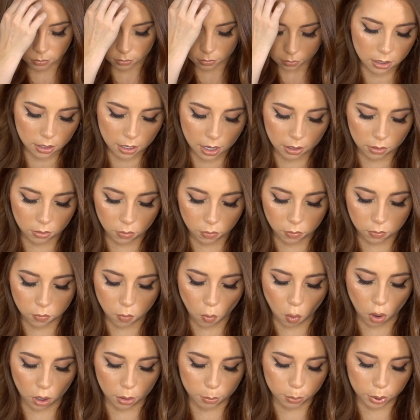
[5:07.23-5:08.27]
And then
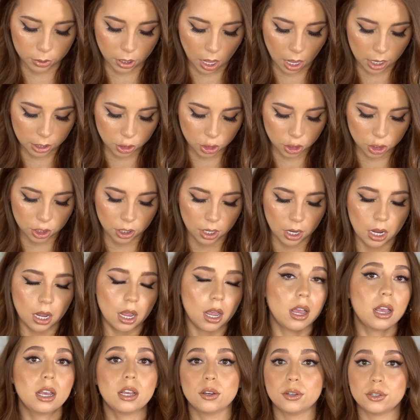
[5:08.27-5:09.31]
for blush,
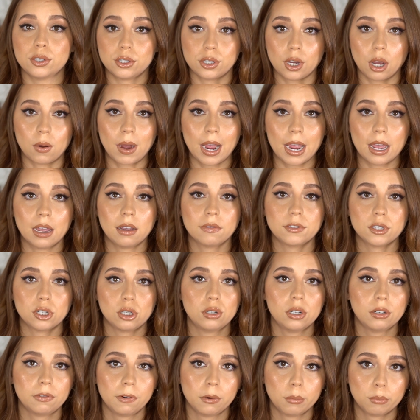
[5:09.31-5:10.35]
so I have two
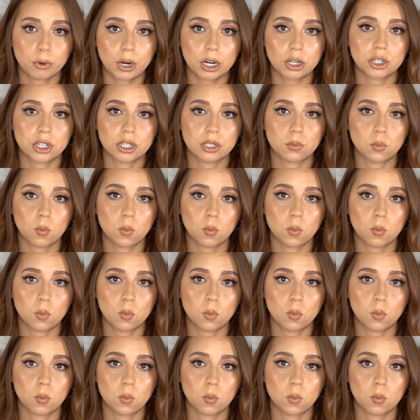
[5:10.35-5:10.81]
different brushes.